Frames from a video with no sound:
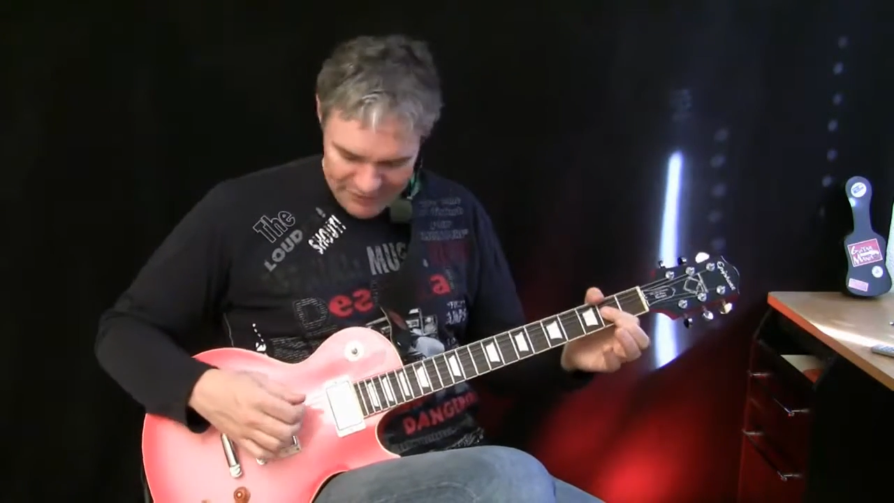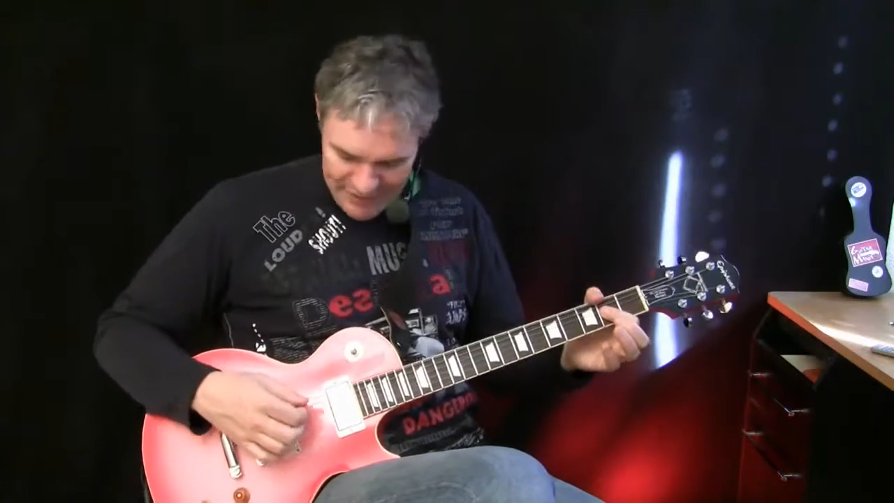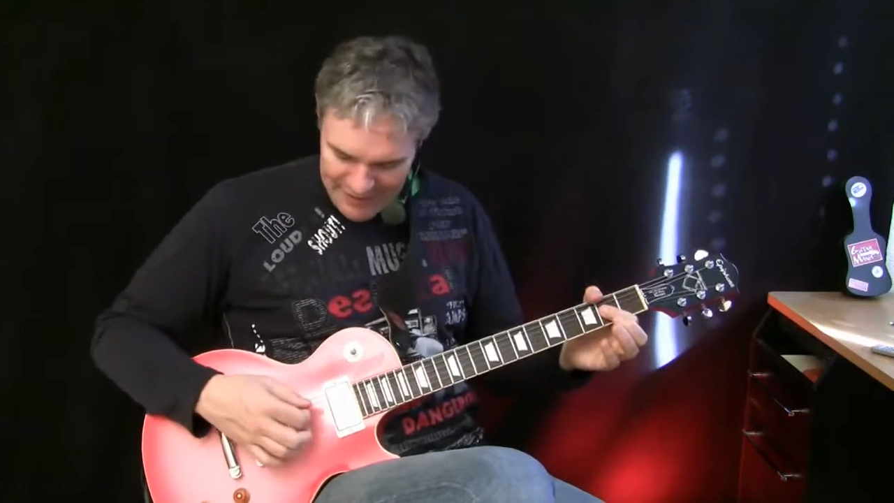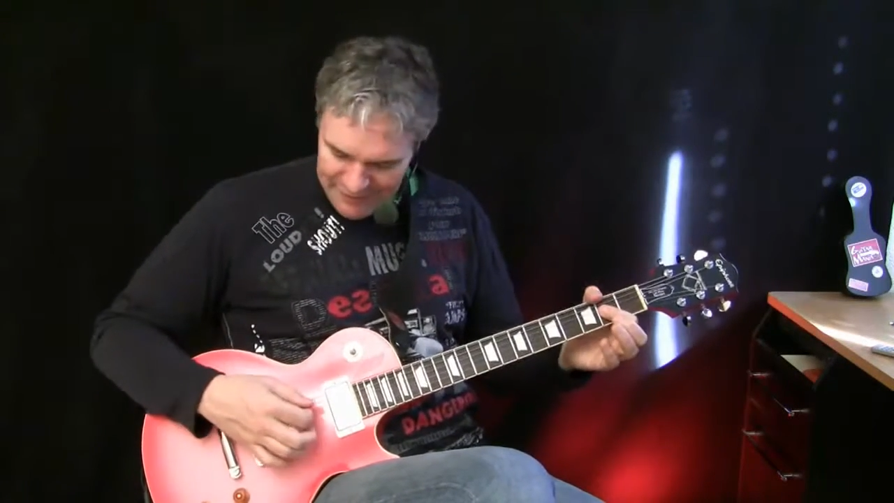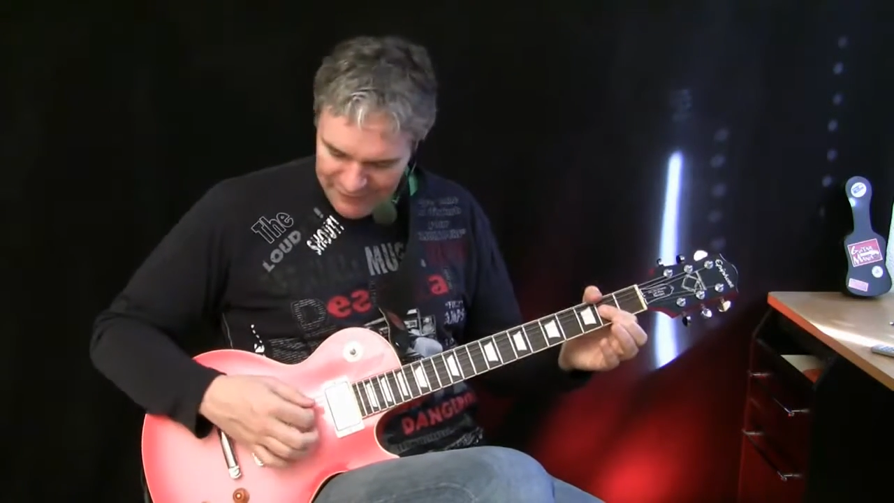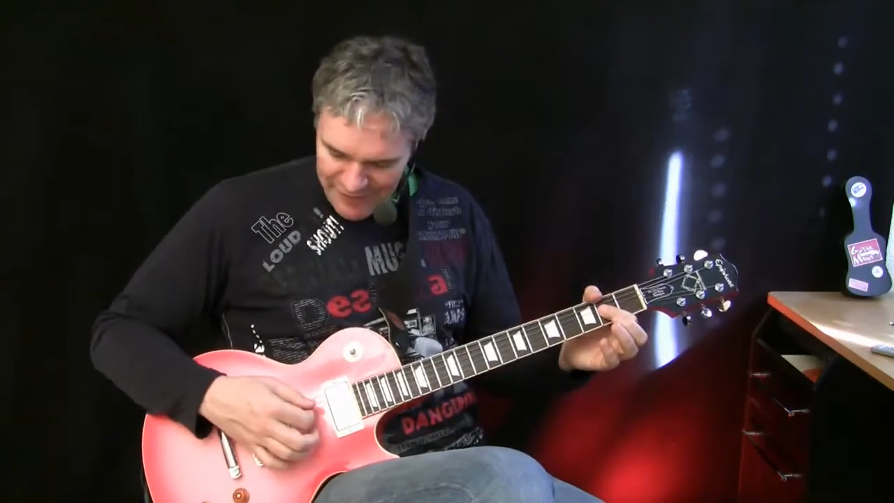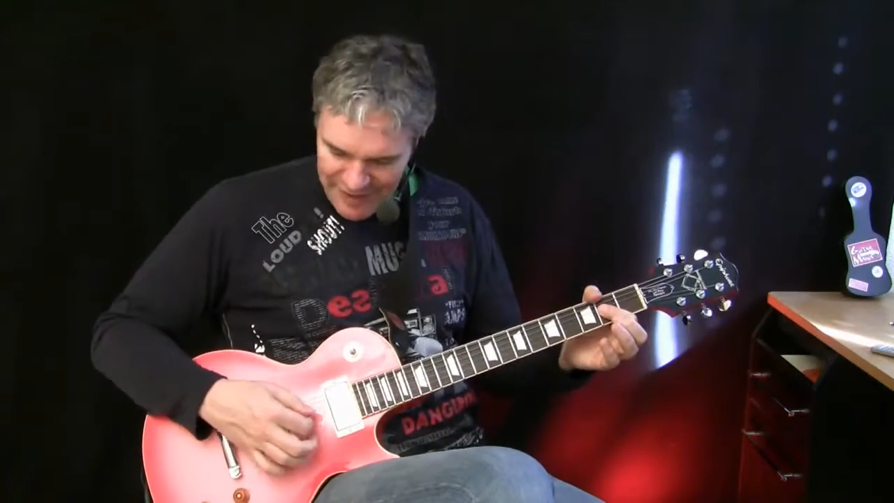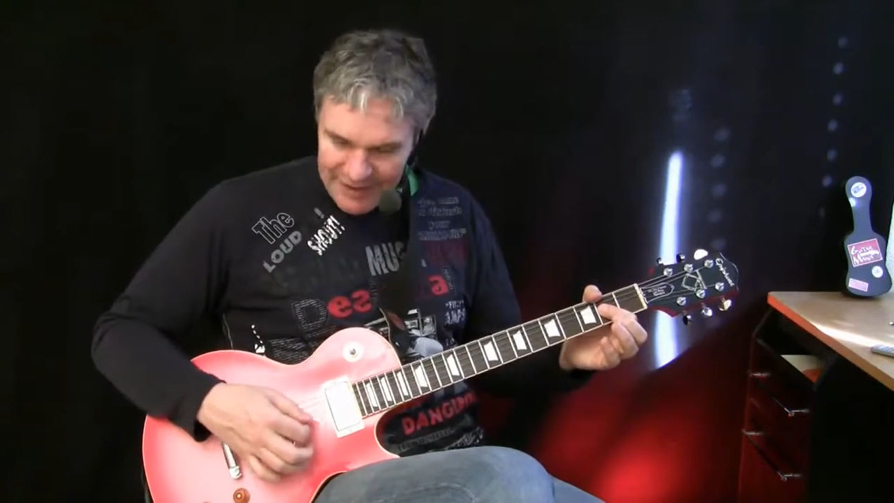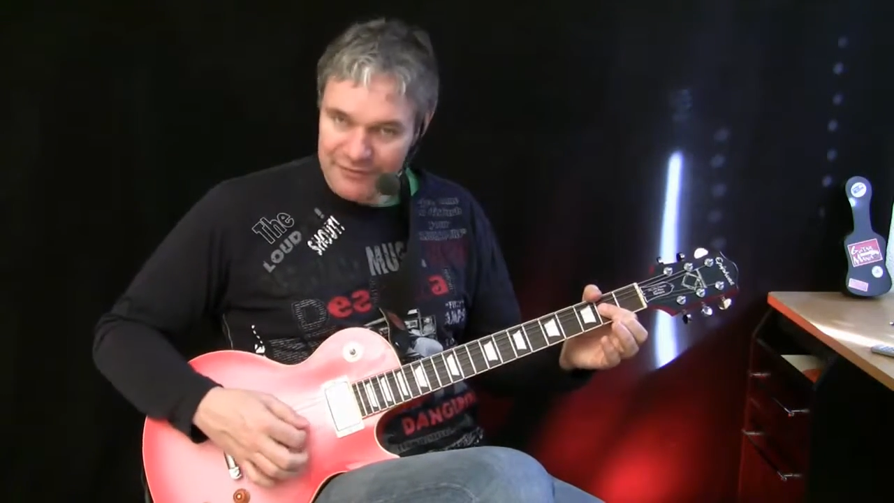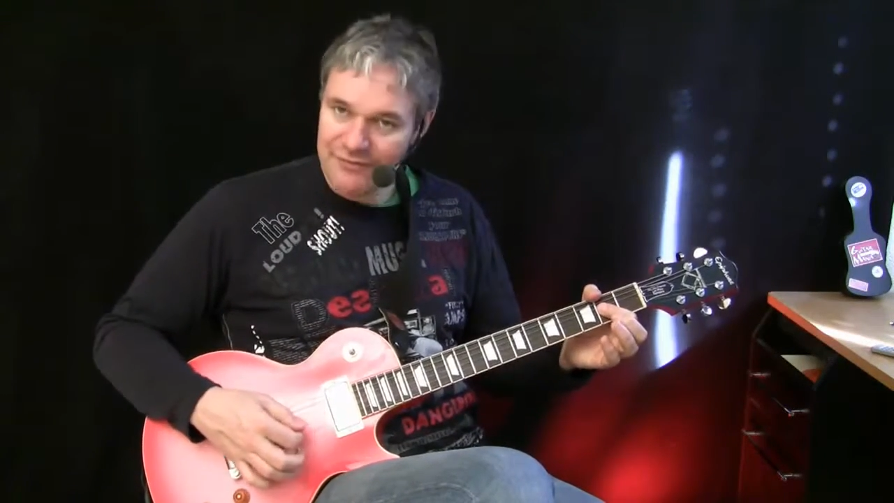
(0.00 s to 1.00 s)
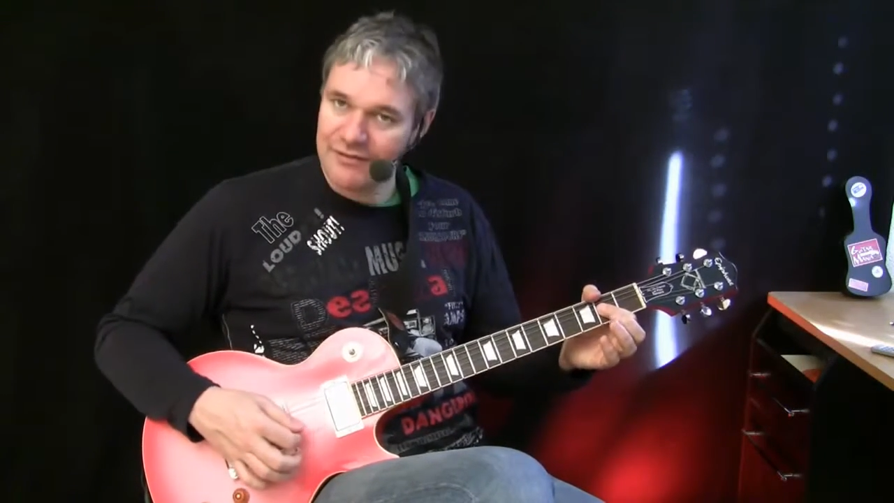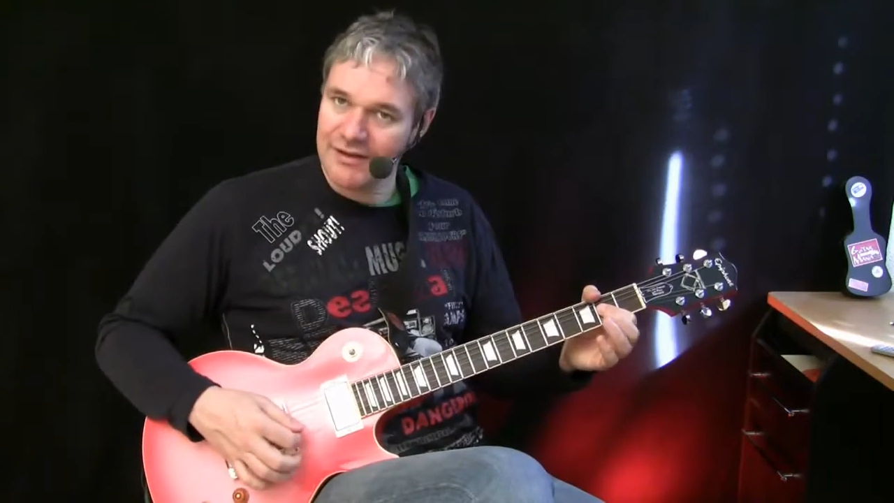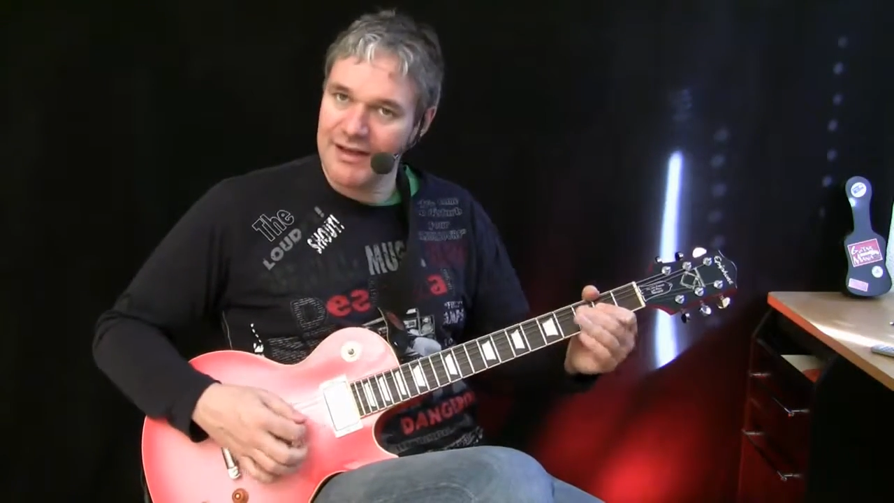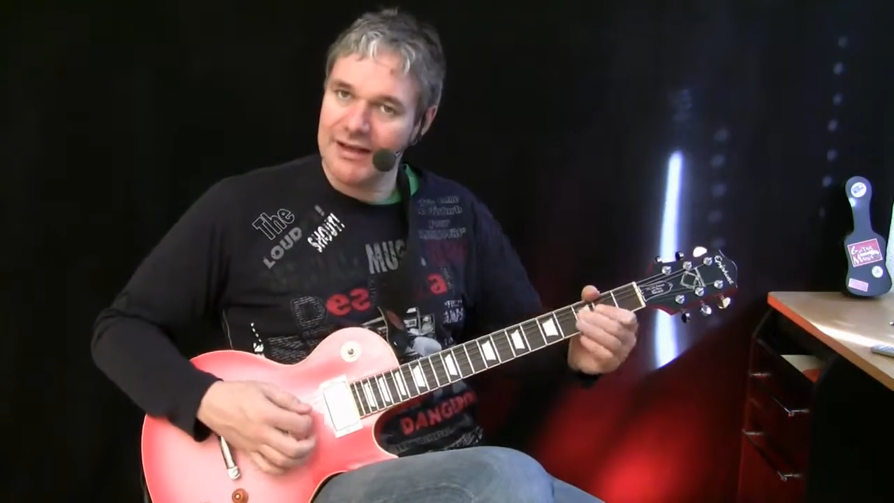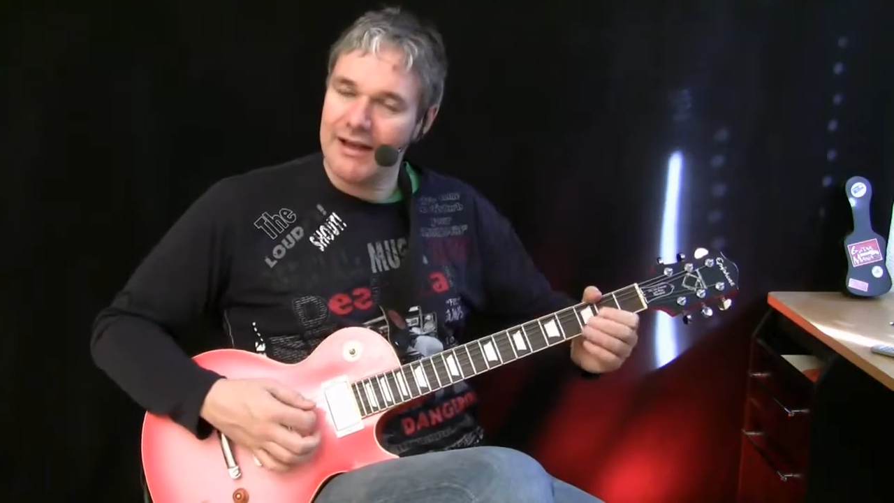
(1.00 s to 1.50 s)

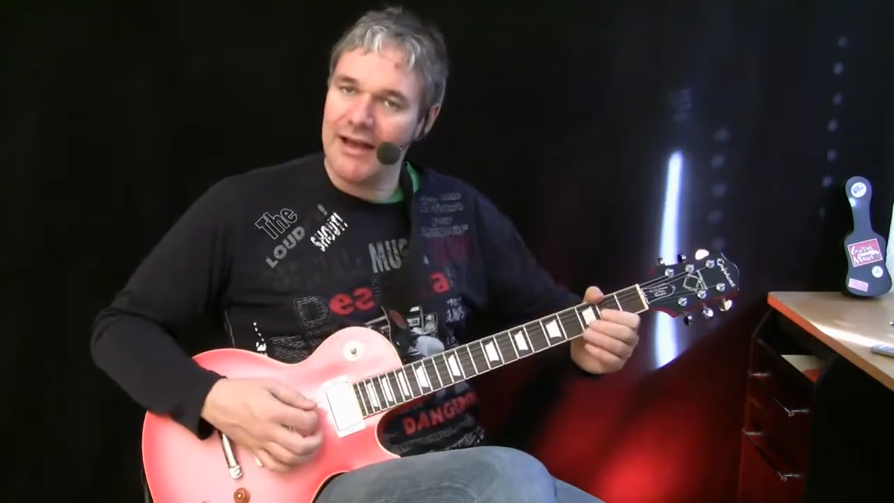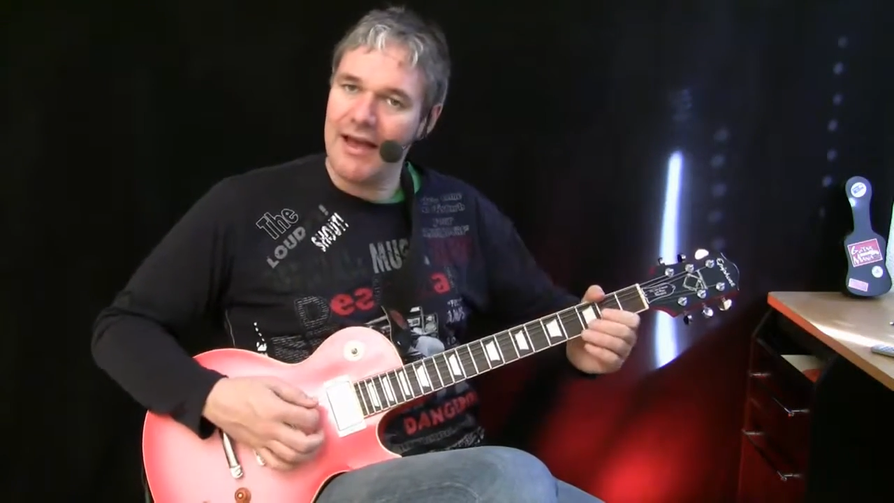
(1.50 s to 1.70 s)
A5